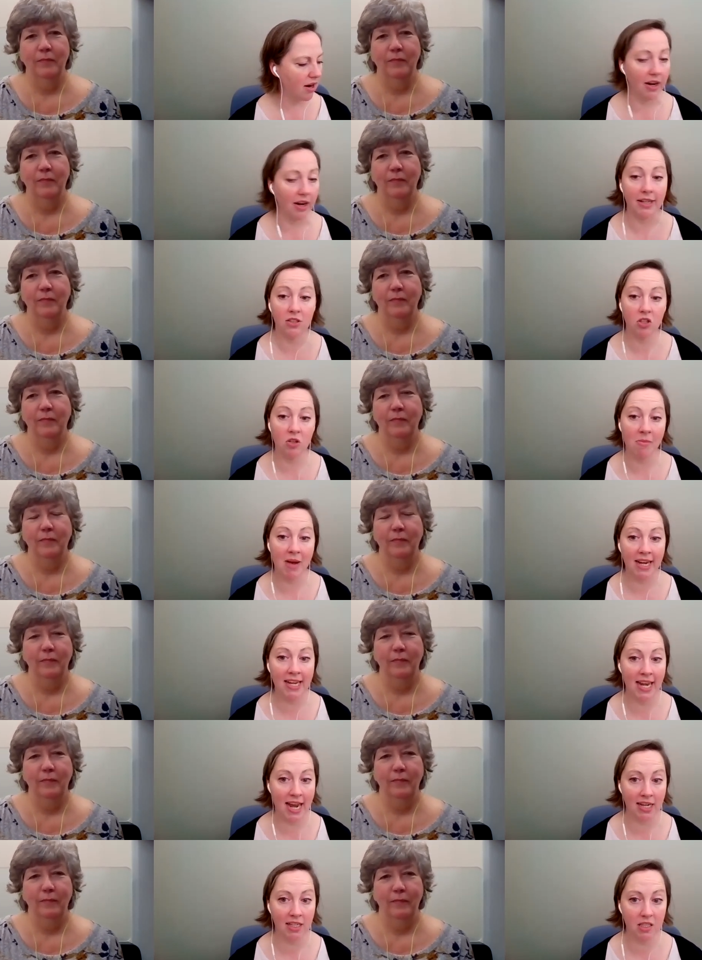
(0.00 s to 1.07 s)
Speaker 1: All right. So my
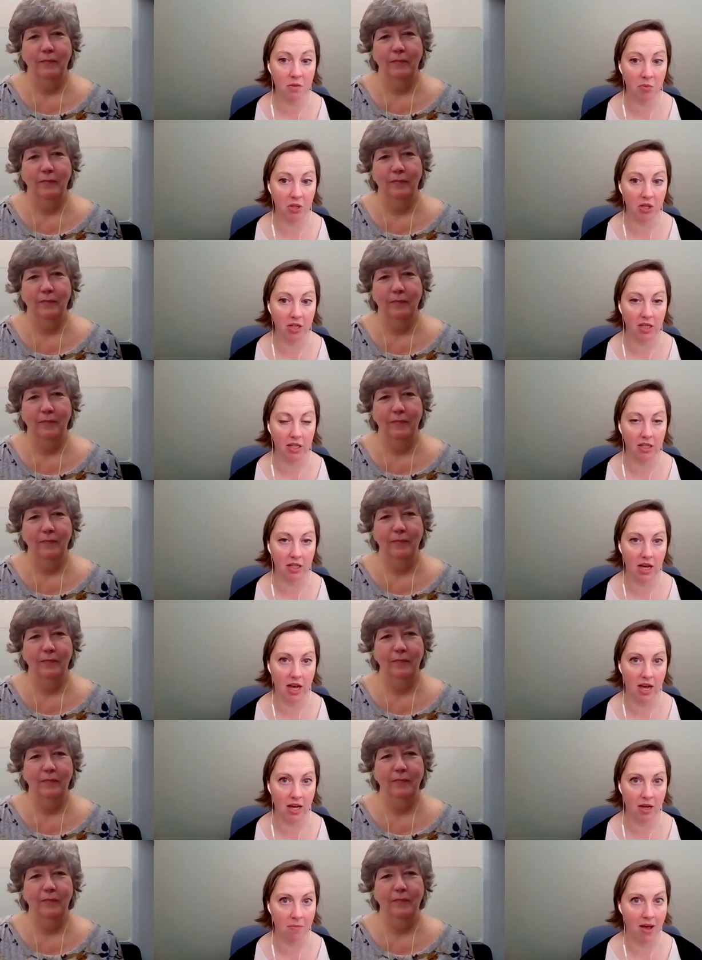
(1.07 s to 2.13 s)
next book,
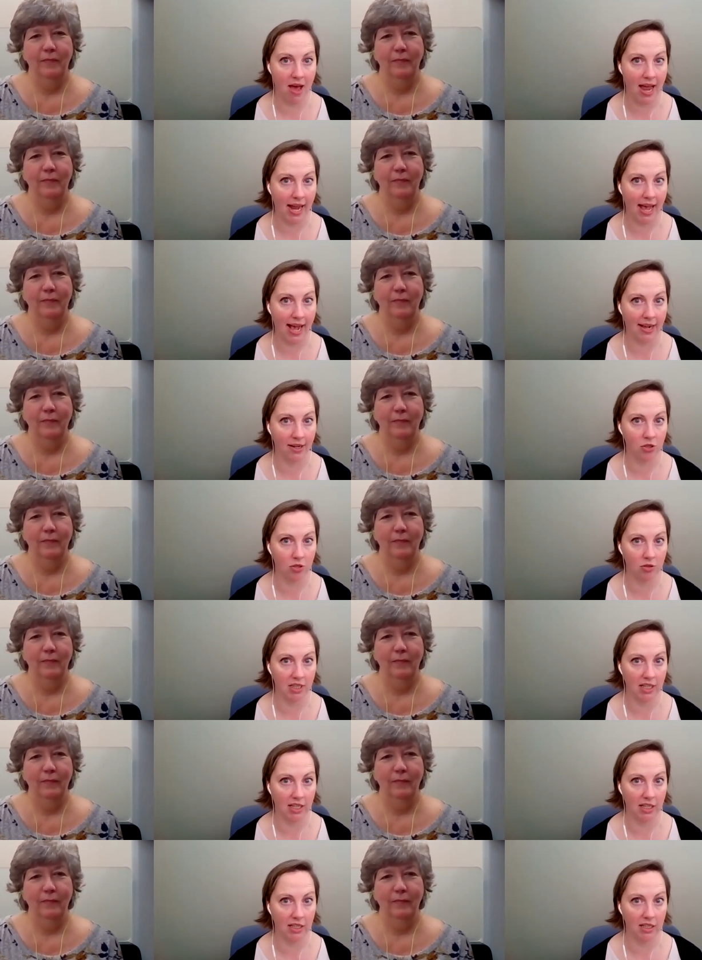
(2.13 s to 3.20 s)
um, I
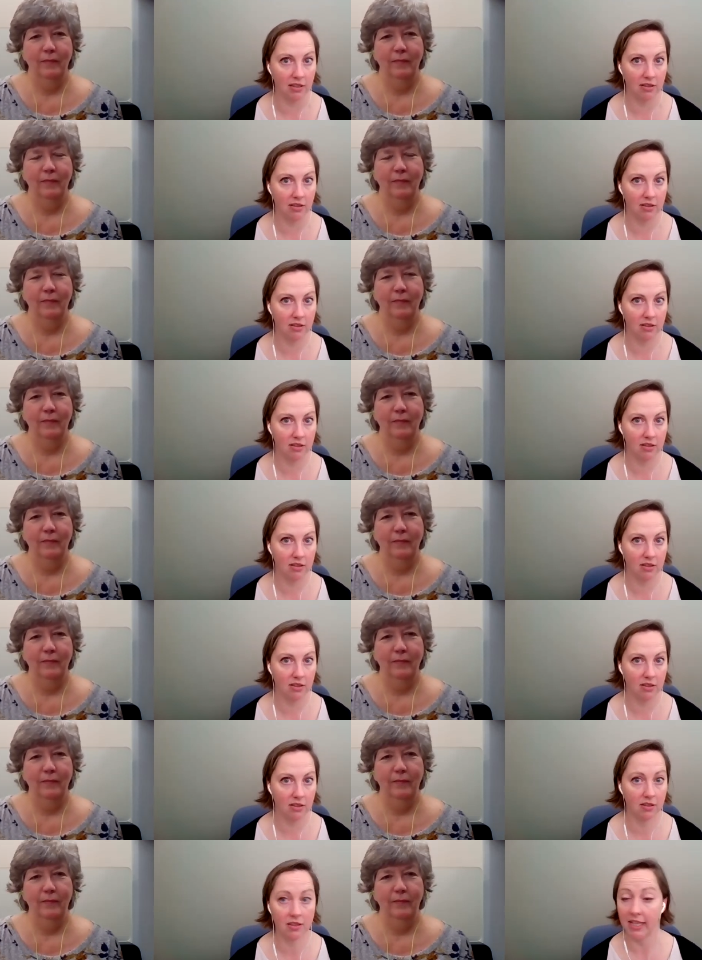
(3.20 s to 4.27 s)
actually
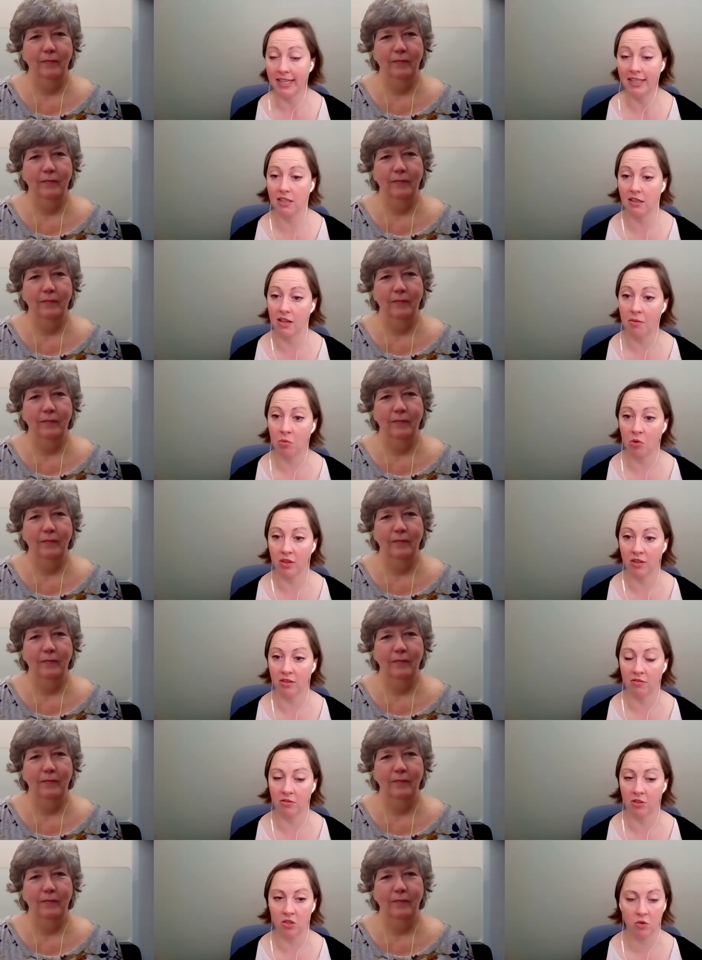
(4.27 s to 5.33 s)
liked a lot more
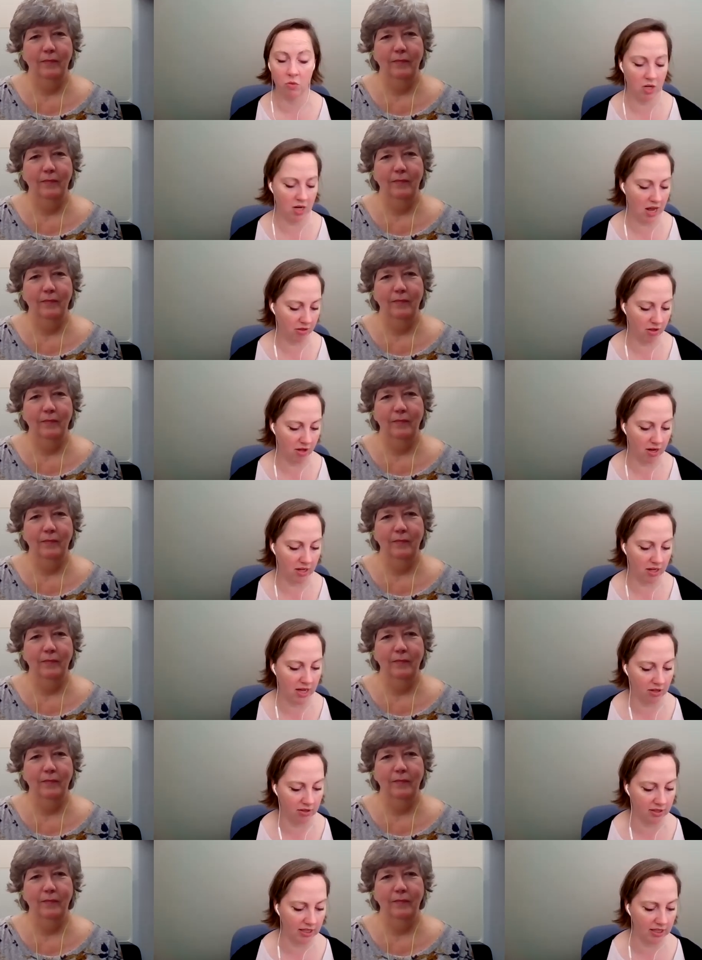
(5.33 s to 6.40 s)
than the first one. I thought it
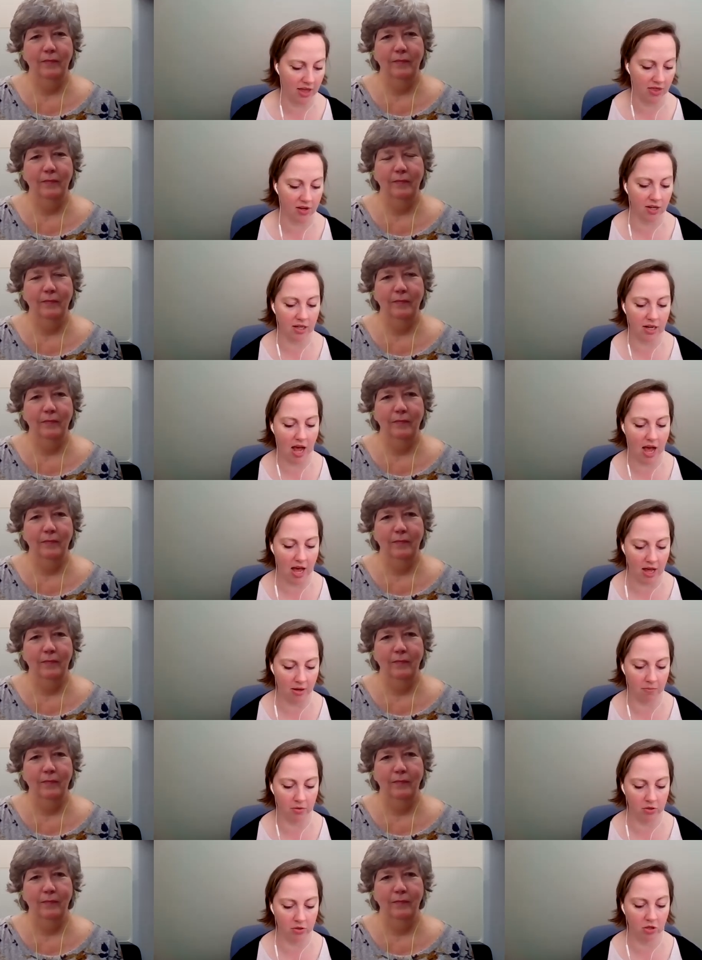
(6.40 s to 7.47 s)
held together.
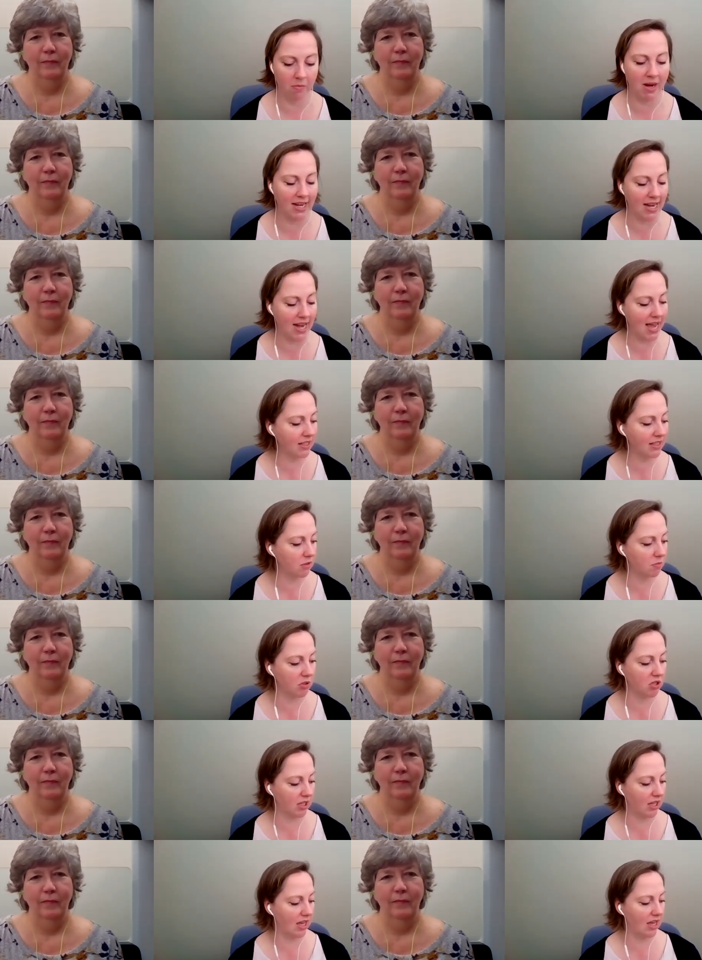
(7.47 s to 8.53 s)
Um, so my next
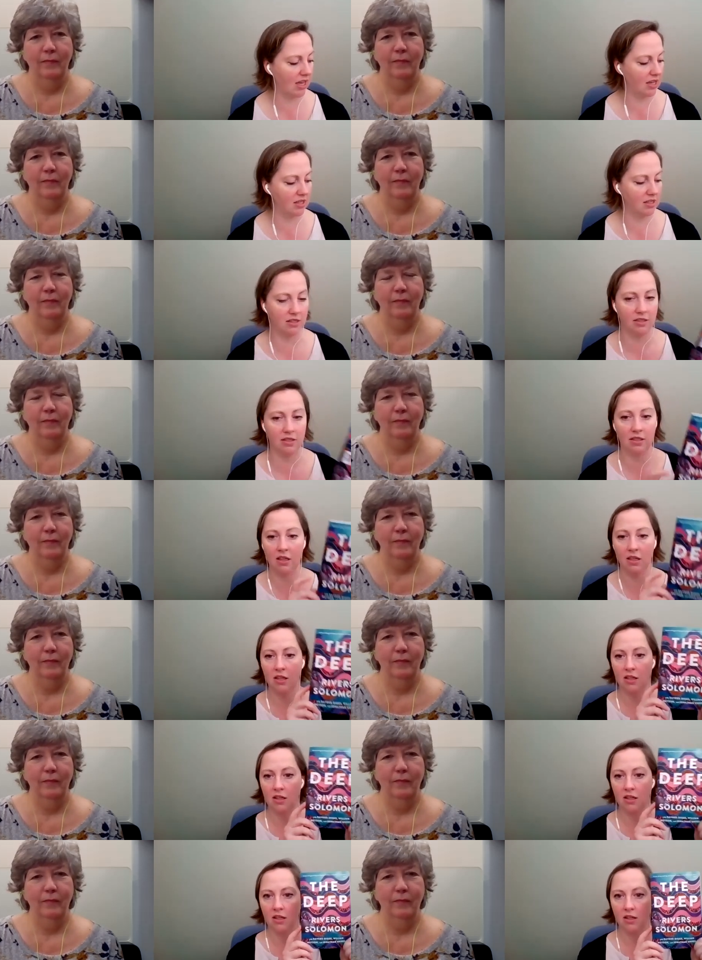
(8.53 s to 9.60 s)
book is
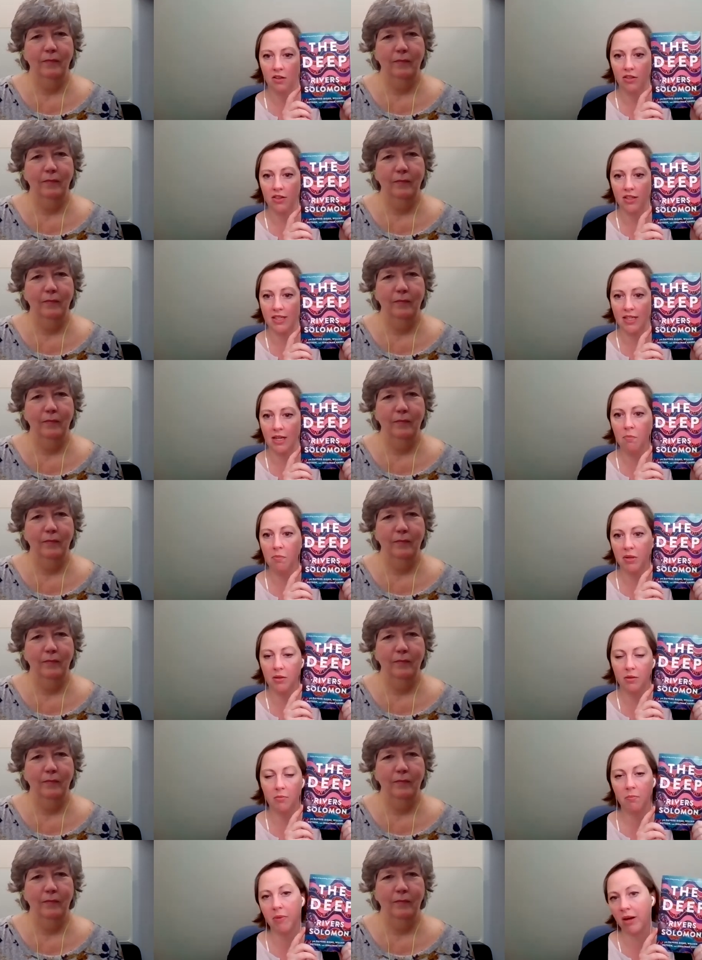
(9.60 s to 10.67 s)
The Deep
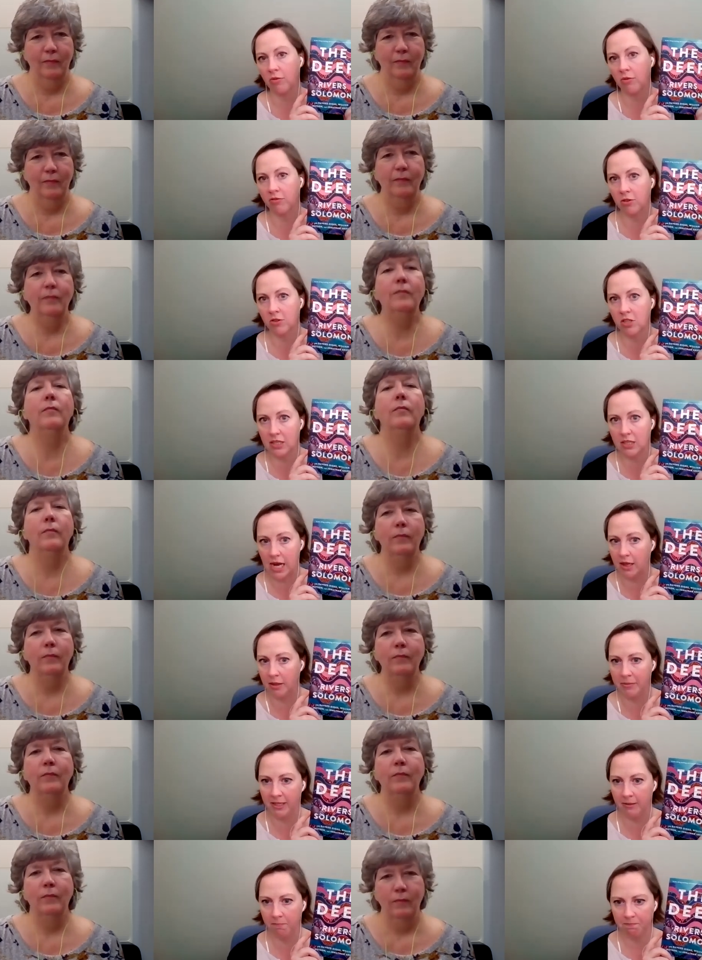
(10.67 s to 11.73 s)
by Rivers
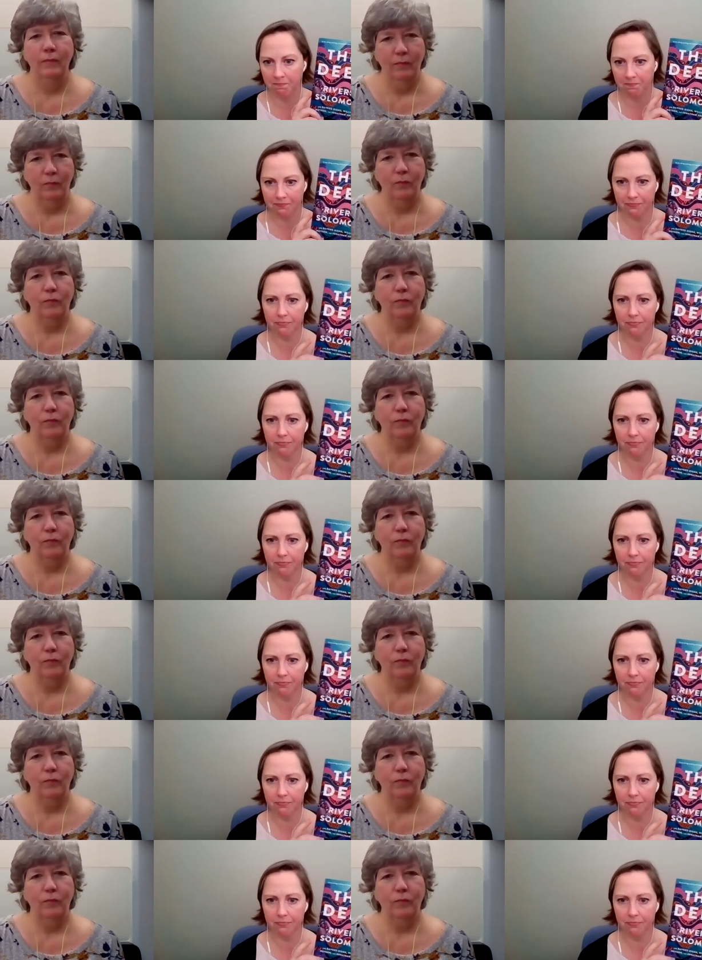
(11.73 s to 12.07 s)
Solomon.